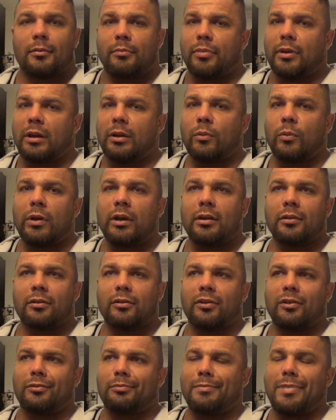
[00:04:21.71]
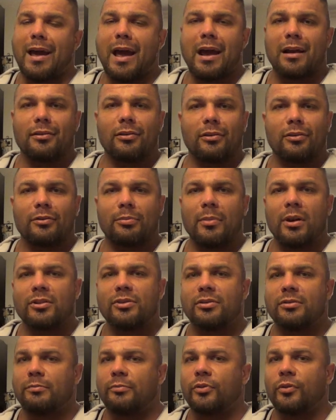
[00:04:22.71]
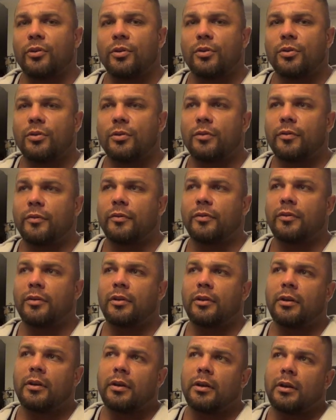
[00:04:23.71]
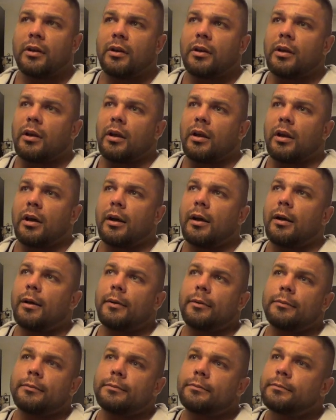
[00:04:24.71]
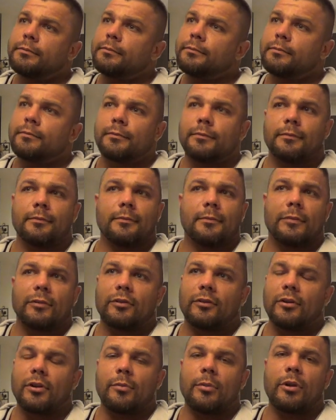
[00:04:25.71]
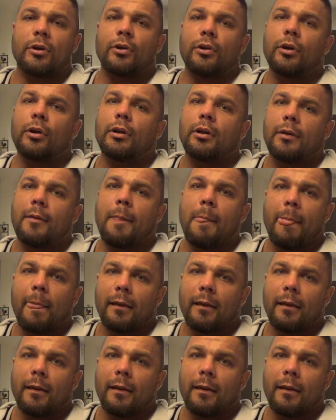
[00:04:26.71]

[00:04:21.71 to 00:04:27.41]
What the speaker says: Big wheels. His back looks much improved. It's going to be good.